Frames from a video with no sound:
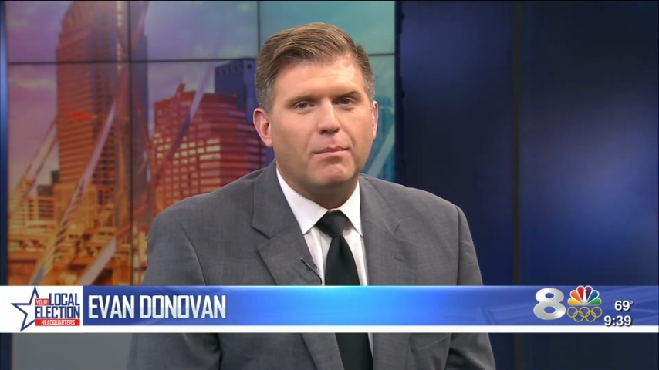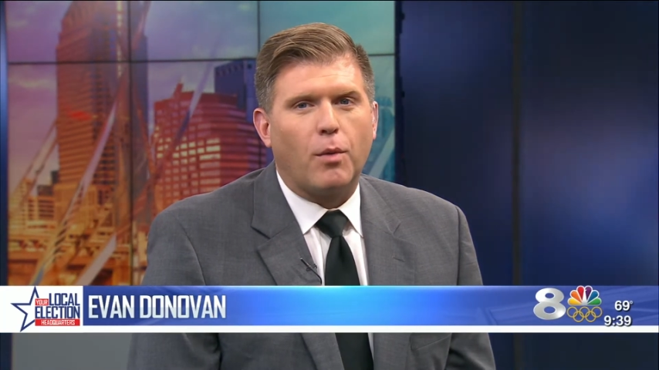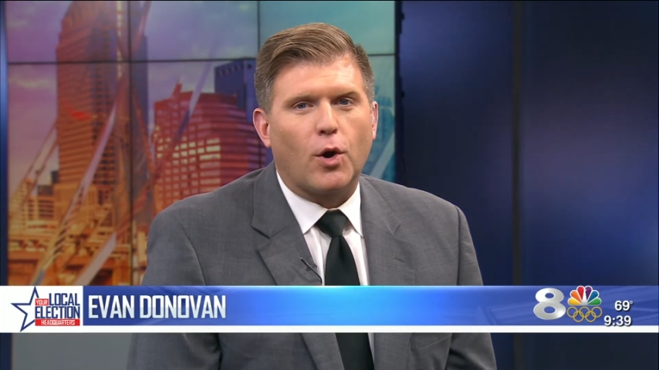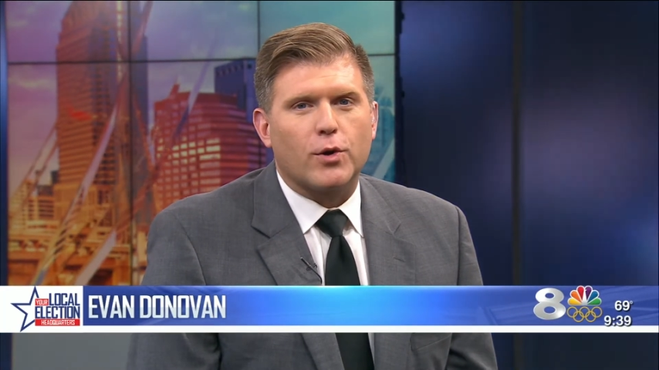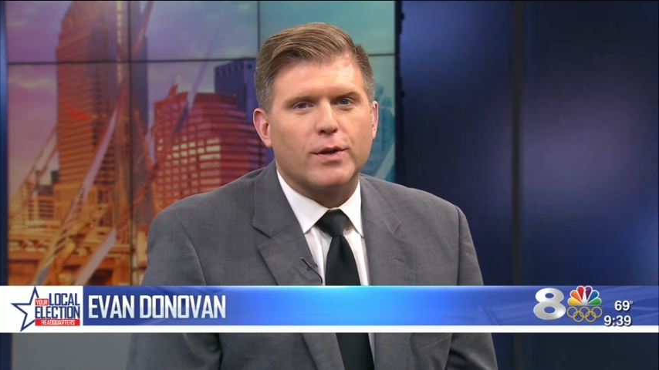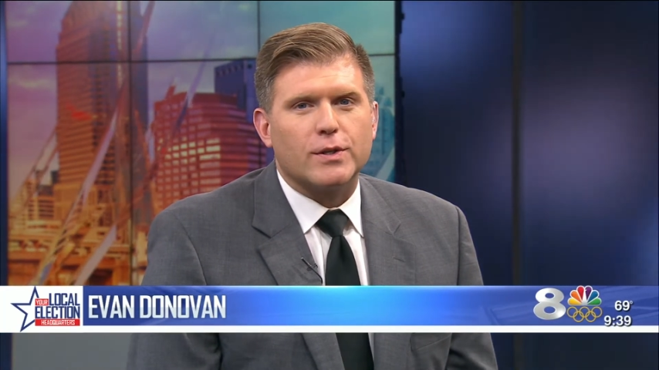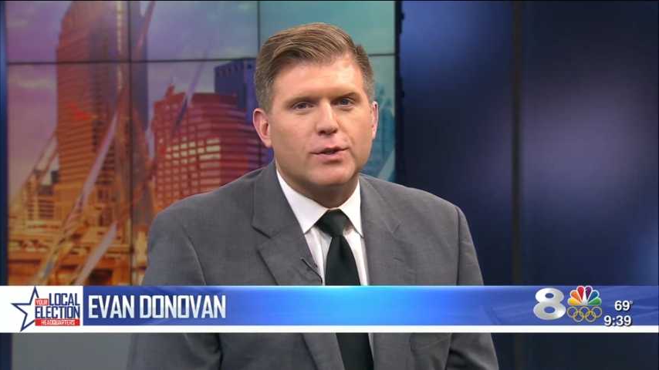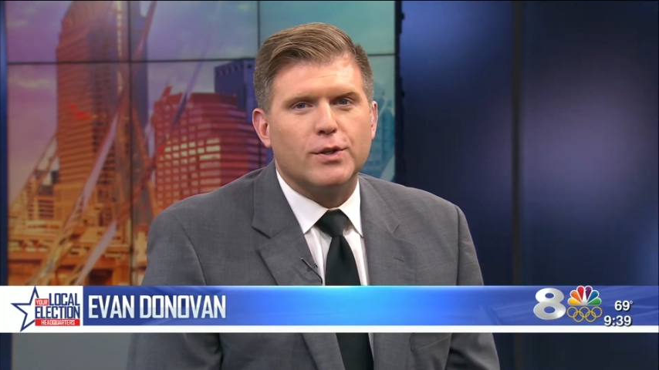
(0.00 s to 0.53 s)

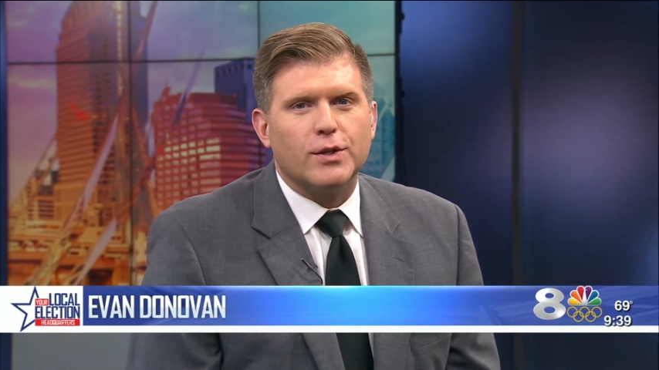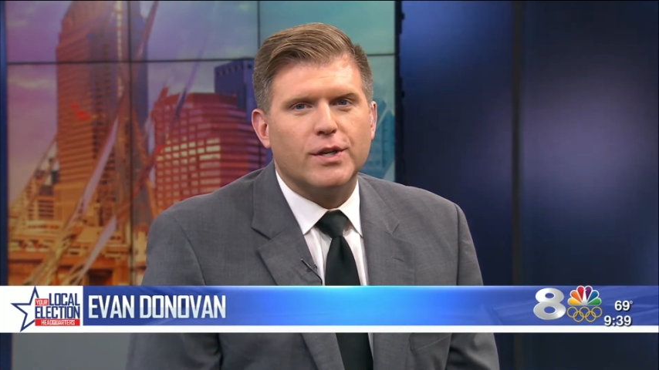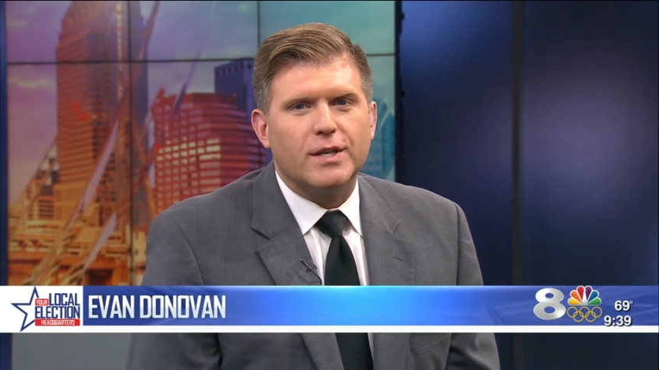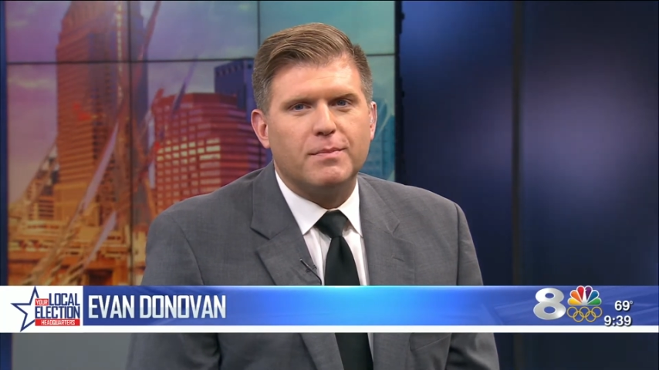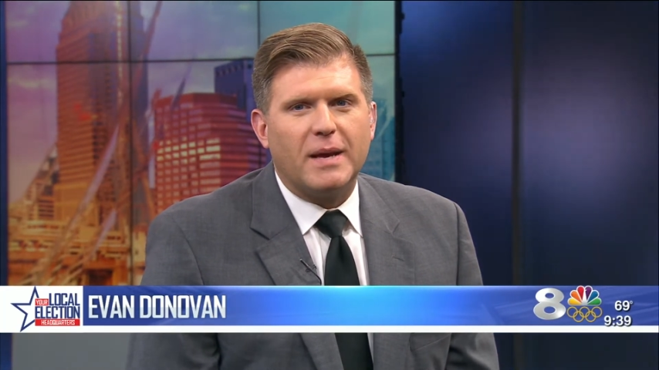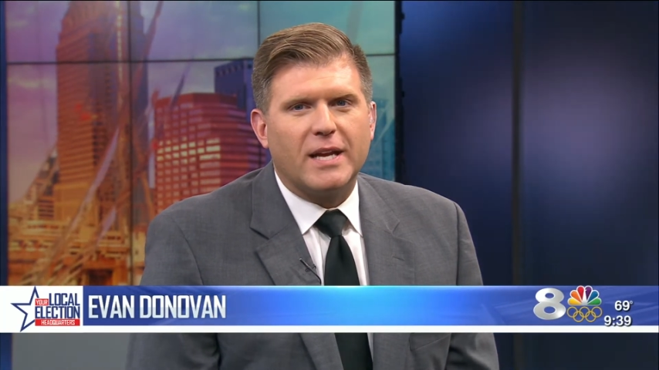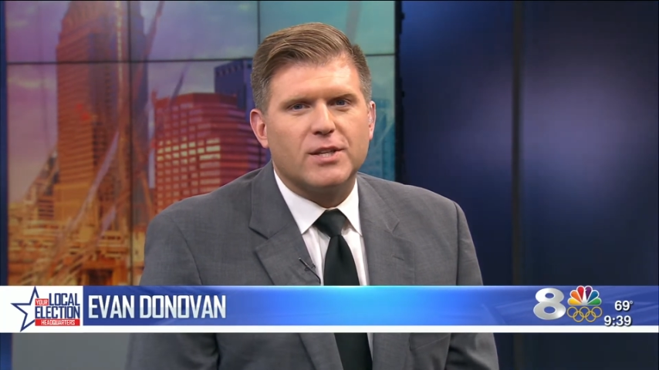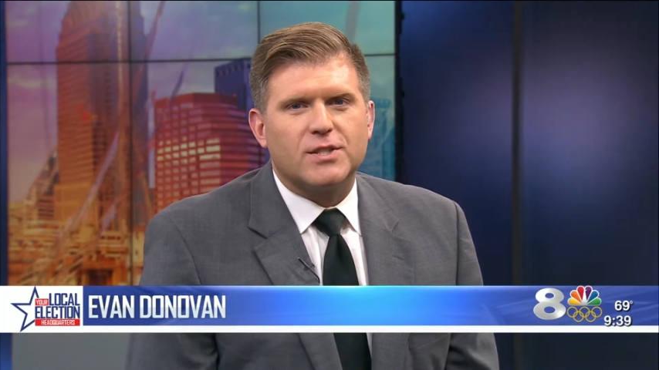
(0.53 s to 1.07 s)
Margaret
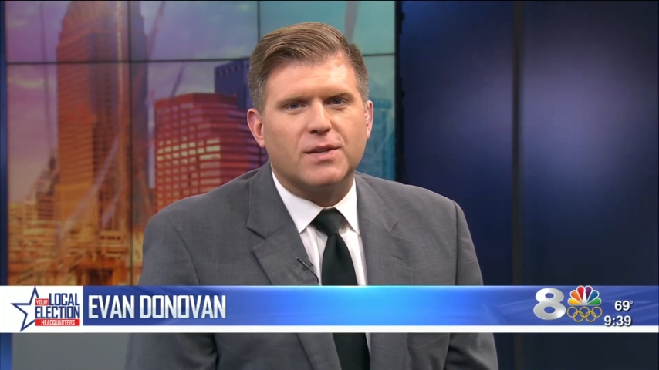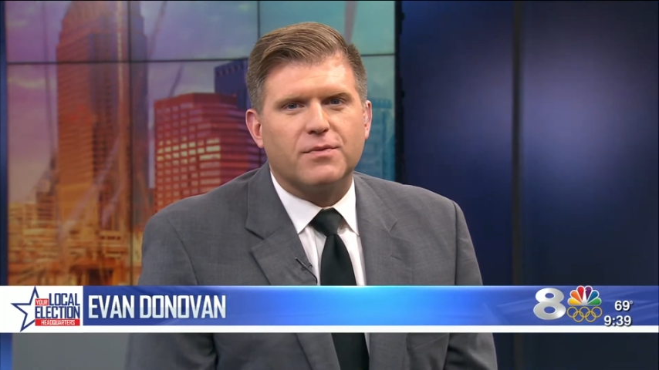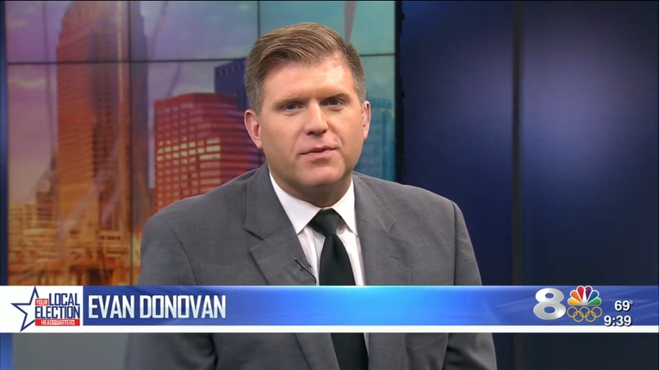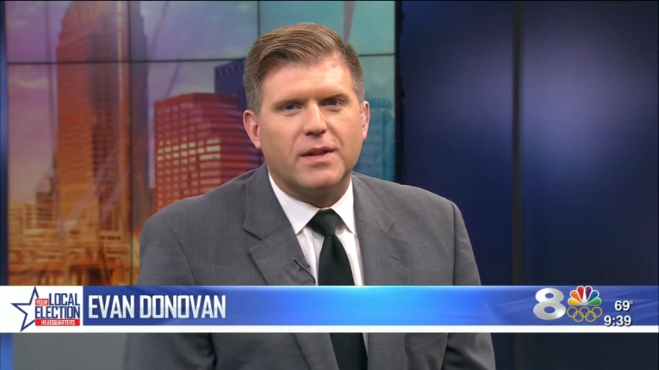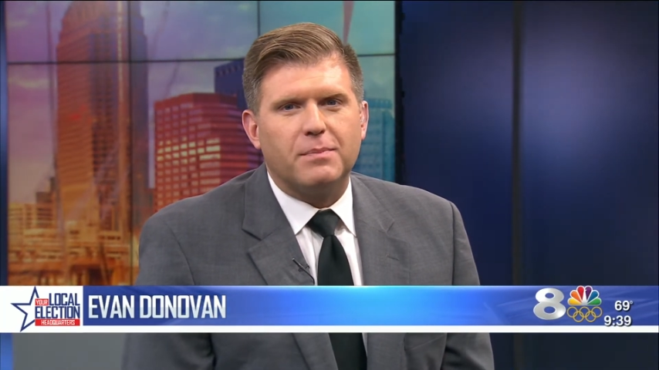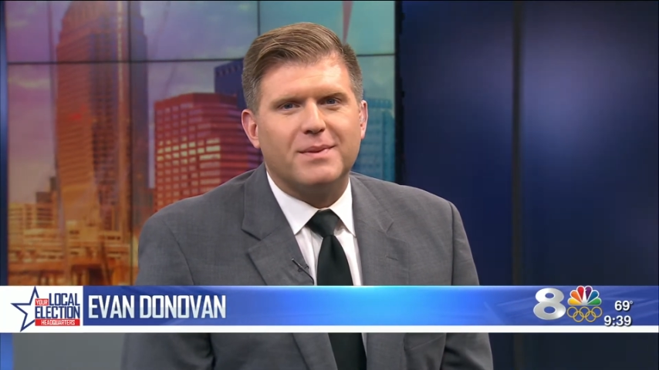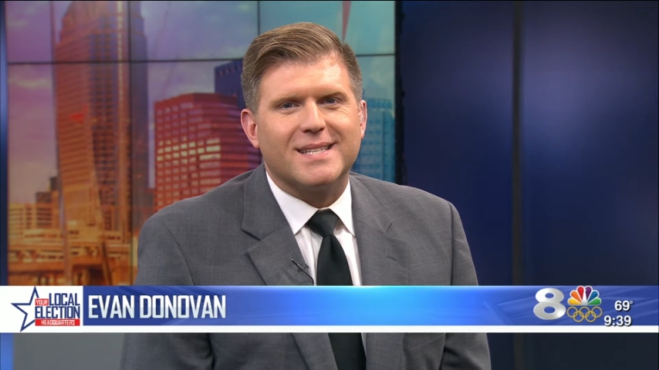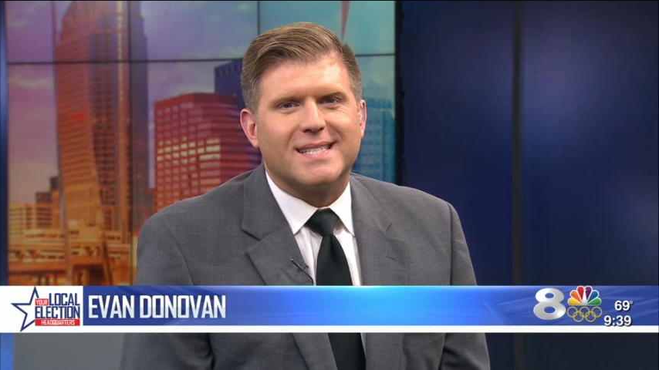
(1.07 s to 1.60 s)
Good managed to
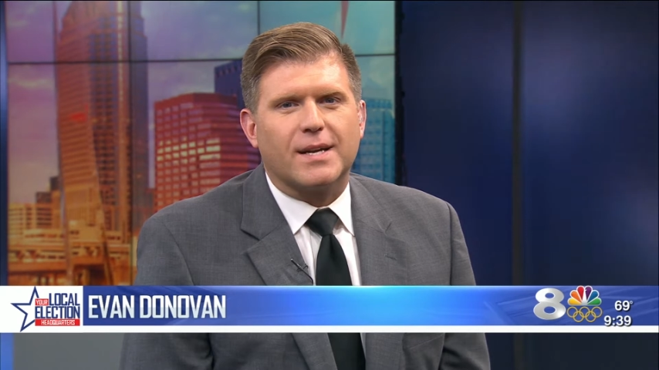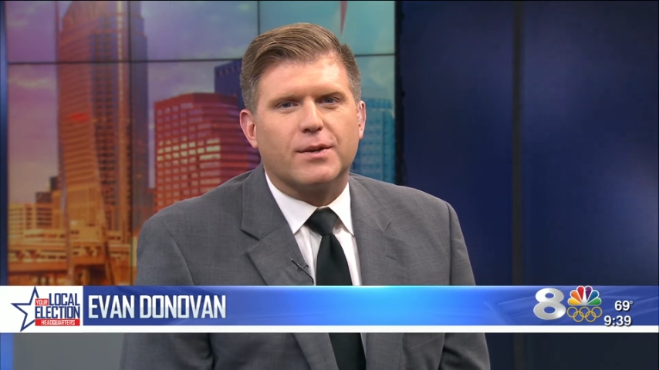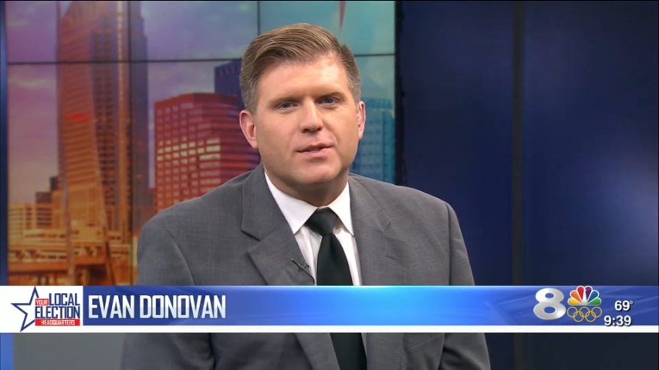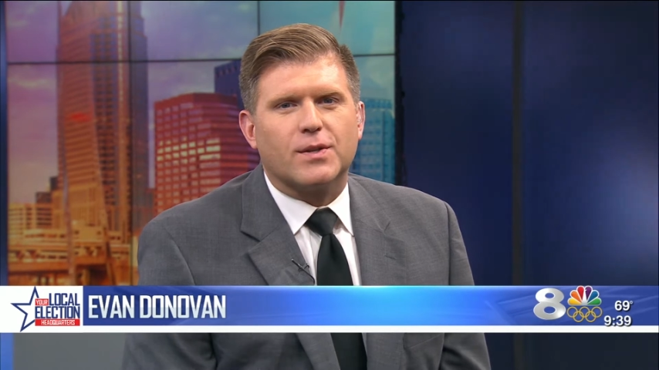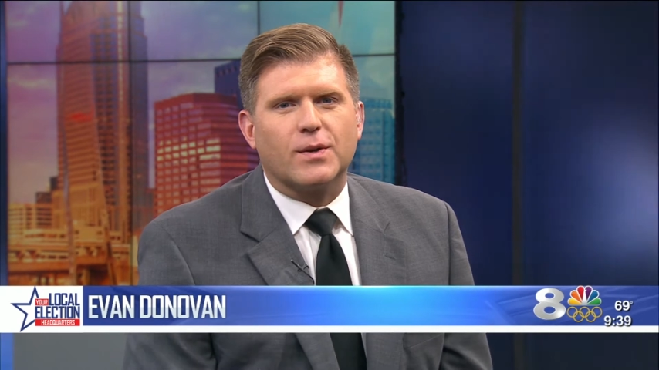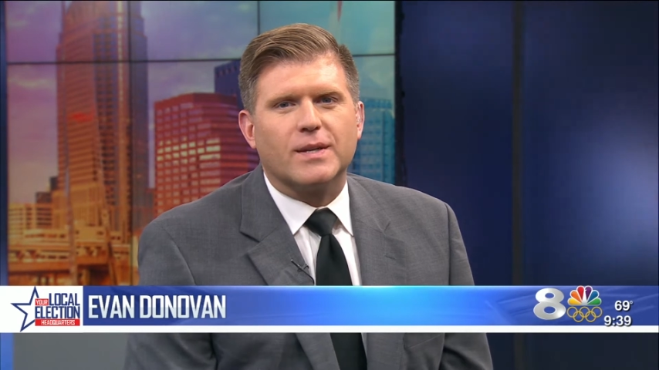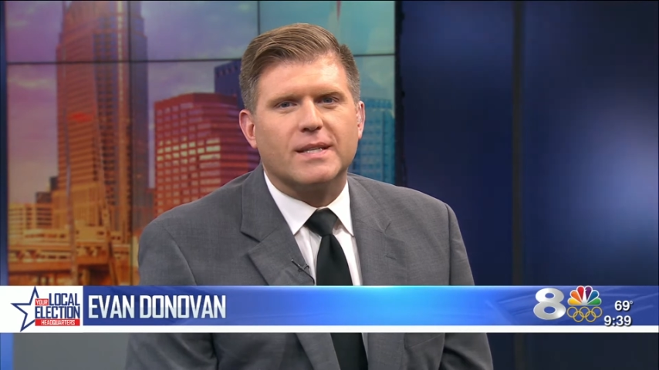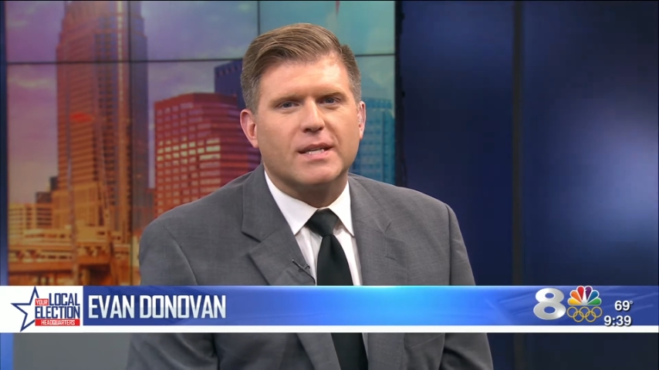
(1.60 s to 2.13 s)
flip the
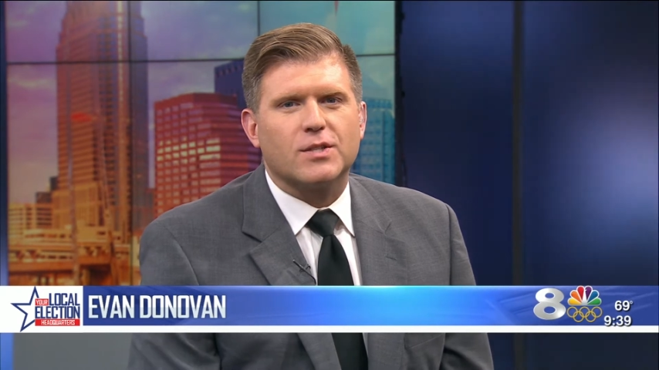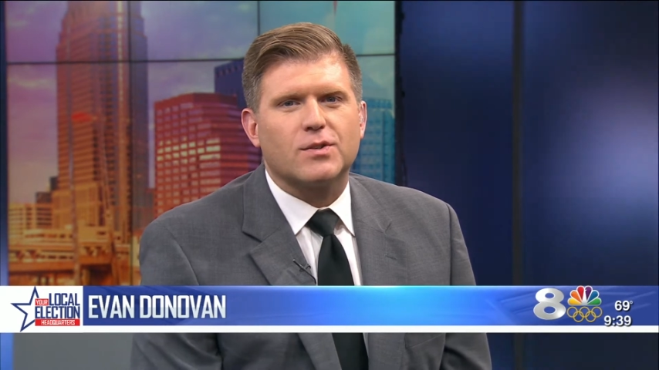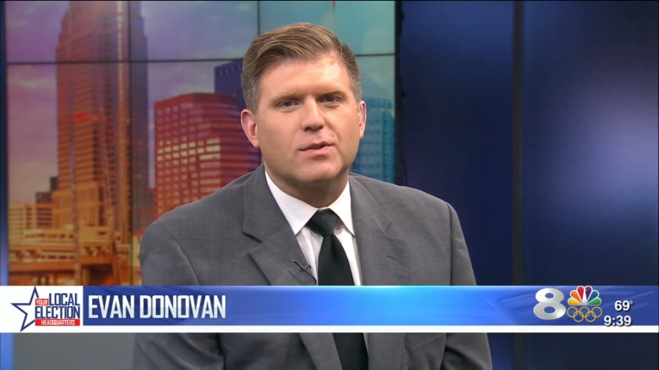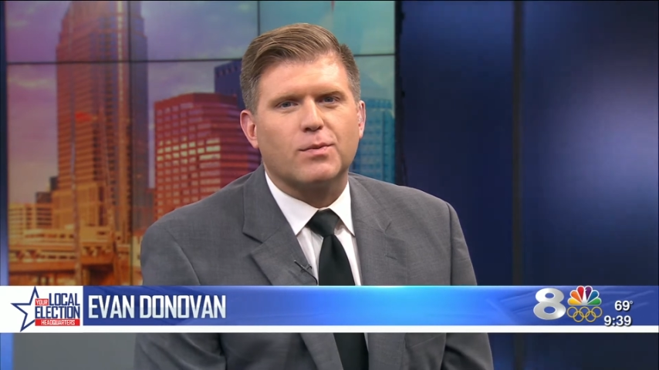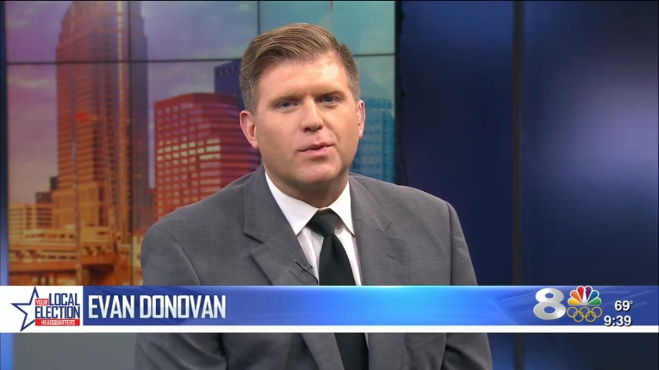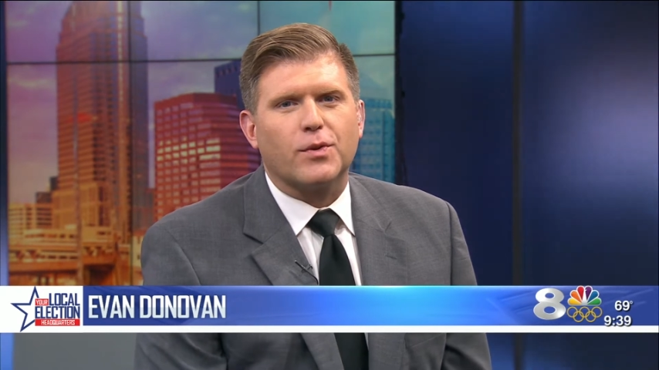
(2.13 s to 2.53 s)
Sarasota district